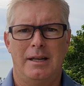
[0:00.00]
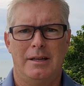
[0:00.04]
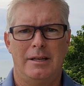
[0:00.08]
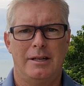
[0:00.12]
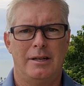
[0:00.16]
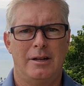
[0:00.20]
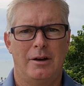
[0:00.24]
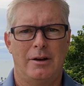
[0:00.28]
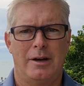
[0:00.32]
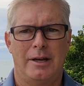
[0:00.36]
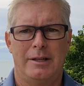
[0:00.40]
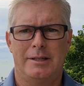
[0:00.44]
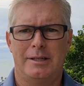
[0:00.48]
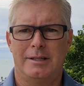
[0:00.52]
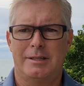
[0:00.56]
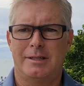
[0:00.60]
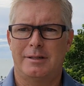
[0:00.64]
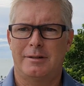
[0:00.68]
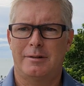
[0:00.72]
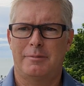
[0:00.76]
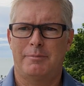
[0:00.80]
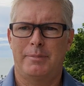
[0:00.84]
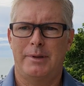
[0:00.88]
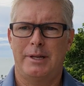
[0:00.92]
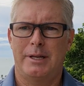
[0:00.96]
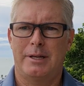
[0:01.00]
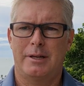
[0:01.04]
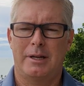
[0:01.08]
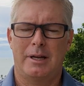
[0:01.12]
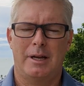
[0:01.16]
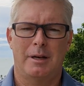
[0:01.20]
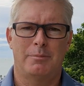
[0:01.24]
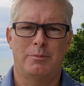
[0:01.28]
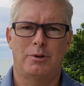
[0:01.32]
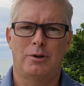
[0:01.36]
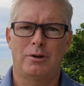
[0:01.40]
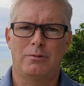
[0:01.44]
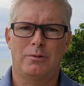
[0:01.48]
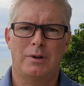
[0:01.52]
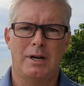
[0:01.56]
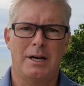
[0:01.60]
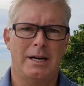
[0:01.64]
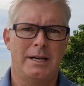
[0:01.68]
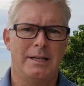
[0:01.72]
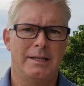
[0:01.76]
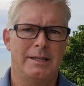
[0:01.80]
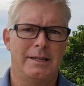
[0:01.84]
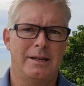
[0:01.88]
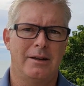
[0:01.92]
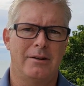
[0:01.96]
at this peak bull
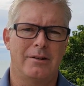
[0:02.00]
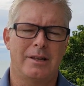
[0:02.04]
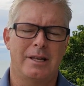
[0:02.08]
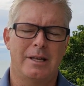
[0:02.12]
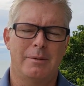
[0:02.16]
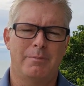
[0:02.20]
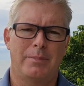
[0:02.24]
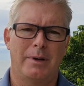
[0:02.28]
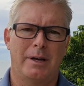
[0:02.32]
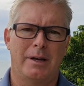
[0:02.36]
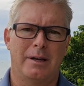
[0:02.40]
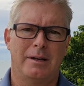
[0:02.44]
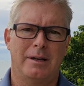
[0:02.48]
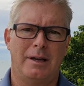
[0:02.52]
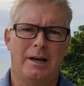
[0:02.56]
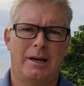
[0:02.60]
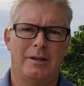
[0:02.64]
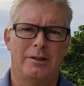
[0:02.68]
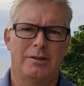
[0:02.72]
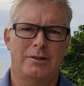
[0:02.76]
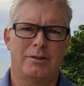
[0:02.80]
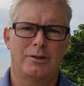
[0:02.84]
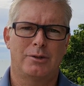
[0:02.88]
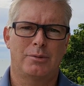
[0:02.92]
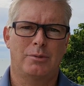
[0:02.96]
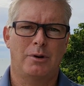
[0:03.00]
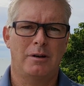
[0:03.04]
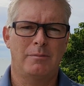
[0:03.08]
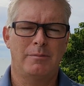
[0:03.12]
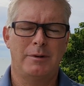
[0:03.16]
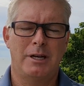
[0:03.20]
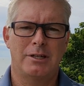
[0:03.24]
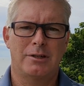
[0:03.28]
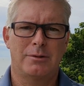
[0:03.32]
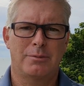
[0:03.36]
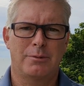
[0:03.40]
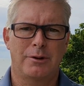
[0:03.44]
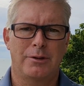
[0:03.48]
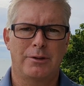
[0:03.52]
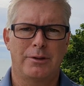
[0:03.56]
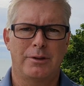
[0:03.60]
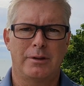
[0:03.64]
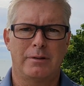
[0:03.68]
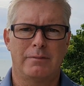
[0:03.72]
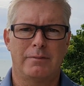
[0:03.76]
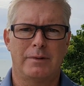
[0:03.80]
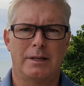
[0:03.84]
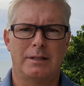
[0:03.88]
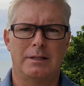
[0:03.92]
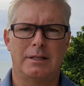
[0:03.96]
run, keep a 12 months worth
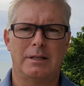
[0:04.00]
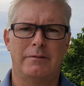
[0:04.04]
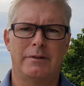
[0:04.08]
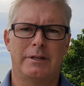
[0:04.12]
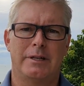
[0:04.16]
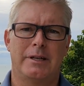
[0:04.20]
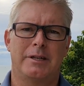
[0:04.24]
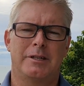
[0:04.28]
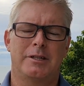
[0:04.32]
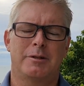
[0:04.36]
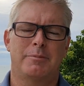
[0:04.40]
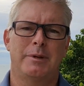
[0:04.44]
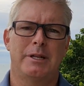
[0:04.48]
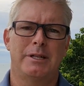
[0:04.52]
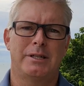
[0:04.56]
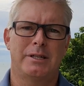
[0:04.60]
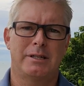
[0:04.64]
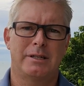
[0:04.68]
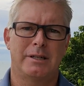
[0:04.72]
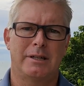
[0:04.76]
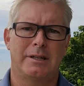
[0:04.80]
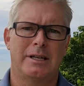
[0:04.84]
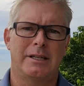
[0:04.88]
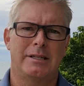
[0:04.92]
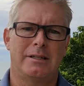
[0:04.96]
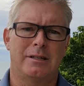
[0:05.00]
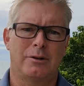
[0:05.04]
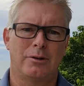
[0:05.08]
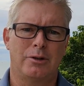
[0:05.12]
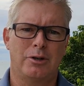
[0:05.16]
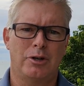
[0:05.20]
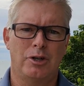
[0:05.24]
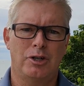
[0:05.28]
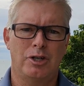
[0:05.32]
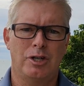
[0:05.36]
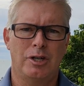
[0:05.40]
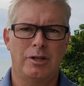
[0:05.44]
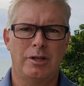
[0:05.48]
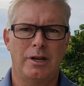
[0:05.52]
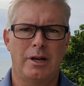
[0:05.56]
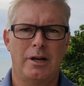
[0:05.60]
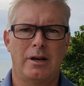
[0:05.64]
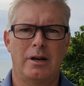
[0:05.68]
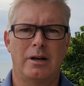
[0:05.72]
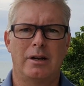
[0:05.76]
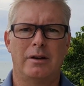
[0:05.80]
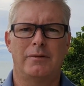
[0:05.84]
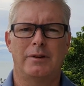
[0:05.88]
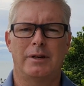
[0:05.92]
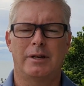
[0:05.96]
of living expenses, a nice little cushion
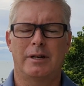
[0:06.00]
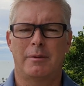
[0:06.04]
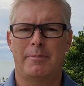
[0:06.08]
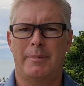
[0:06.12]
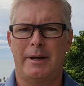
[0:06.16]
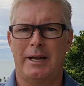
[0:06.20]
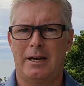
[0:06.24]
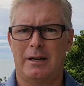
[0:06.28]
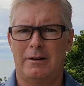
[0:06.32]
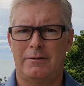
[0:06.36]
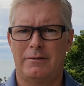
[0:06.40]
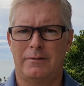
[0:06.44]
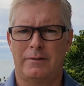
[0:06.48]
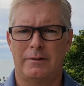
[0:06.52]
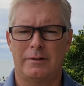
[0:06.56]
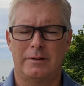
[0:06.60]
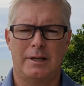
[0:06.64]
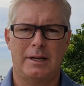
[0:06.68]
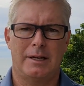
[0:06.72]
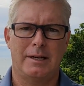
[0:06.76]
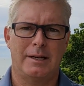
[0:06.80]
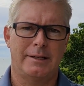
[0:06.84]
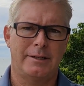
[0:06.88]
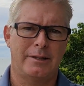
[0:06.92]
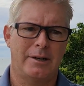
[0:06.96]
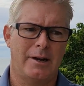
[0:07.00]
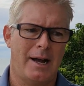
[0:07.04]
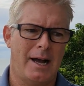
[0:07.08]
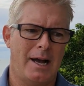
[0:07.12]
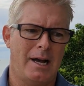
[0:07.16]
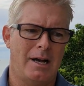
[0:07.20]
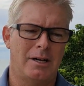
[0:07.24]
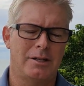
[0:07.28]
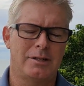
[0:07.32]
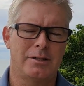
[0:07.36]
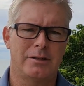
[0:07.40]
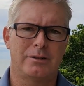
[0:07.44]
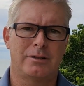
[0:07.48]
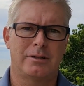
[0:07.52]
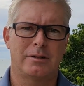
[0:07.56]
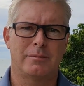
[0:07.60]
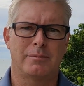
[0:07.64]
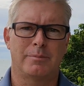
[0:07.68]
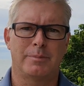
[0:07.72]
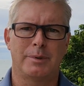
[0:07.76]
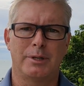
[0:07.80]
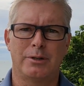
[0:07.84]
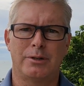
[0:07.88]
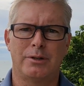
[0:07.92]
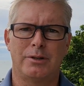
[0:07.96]
there. If you're going to pay off your house or
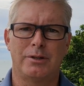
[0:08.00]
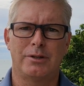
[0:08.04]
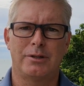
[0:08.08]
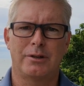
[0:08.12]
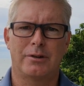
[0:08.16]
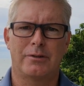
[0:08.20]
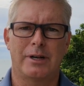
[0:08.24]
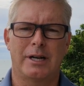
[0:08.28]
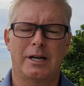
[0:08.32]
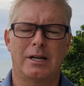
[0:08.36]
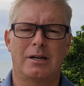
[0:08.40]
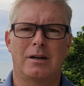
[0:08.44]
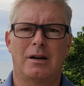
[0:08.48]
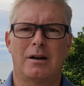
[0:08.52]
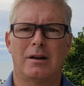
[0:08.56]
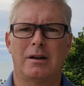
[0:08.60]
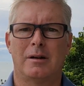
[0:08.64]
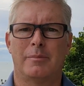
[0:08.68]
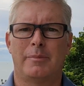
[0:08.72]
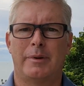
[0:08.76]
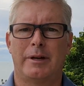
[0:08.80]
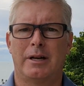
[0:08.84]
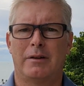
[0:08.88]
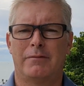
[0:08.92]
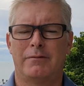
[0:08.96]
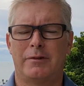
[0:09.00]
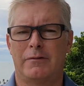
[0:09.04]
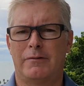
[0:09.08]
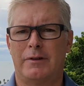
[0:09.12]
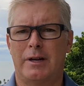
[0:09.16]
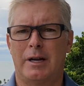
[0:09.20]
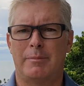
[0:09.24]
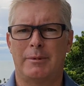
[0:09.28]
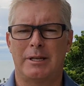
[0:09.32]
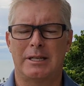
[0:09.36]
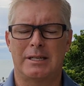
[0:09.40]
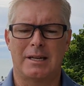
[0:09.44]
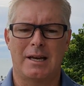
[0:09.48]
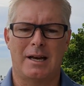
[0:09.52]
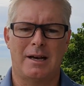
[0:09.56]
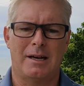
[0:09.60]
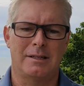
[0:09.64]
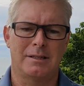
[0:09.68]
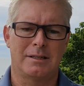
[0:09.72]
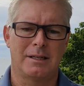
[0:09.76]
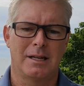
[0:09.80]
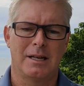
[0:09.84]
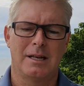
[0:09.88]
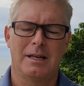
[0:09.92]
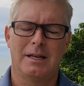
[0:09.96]
some bills, a credit card, pay off your family's
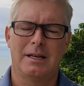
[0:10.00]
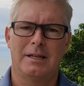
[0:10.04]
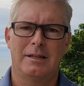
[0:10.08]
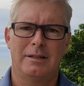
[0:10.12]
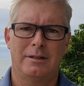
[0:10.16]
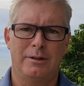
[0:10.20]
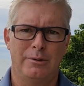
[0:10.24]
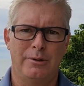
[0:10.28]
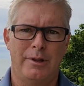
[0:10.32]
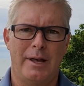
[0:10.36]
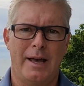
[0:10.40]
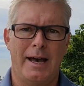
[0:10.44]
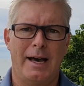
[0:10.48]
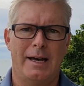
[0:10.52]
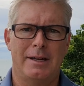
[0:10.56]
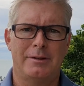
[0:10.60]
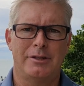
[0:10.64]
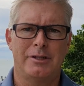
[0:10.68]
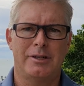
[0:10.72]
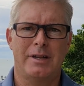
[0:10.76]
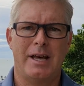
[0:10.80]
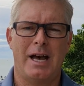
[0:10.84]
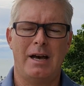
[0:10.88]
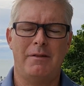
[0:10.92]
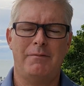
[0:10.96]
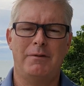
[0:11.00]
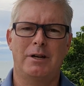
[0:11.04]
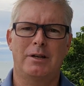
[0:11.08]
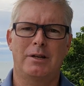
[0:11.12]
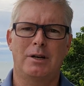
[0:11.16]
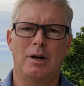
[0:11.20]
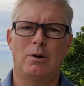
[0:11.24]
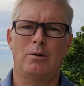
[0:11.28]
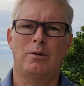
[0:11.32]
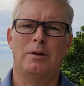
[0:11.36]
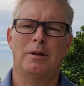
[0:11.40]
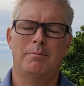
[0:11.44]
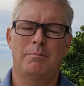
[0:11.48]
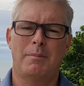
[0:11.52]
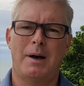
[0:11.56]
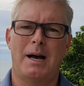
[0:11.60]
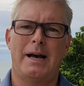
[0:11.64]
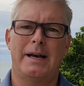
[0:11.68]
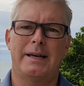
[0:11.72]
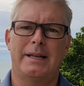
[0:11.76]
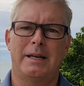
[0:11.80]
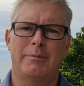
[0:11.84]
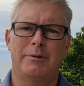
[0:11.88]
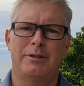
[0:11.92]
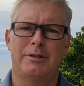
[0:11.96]
house, do that. Just have a goal in
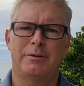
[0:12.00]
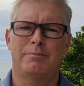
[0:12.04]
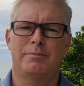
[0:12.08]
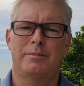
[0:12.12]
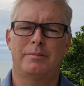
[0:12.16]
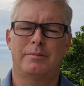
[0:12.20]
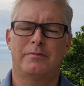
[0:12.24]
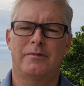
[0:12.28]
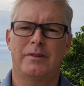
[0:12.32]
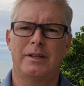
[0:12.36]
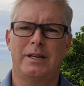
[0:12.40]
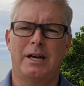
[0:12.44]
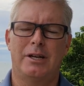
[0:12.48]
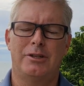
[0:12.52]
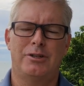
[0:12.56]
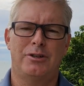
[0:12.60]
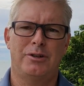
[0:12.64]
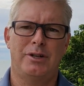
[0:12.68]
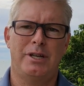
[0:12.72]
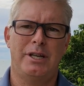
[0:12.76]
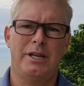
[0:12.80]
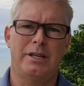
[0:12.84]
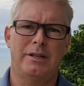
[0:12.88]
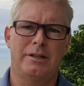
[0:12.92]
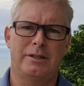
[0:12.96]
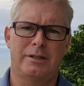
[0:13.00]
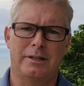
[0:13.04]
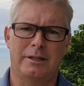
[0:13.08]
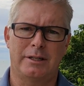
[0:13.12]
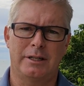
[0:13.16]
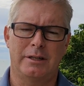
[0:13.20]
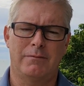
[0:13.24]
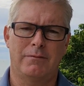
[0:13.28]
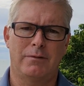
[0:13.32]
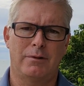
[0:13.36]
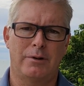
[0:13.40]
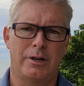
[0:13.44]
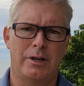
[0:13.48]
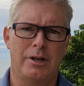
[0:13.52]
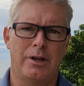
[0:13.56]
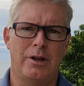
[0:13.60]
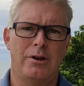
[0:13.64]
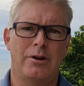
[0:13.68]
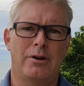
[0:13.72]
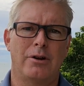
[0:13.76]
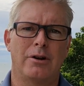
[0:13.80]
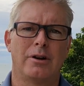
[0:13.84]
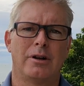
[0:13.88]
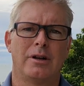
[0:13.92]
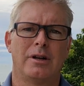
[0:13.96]
mind. How much fiat you need to live for a
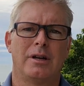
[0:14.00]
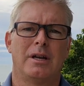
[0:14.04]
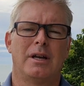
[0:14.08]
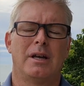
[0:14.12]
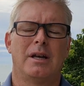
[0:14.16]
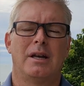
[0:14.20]
year,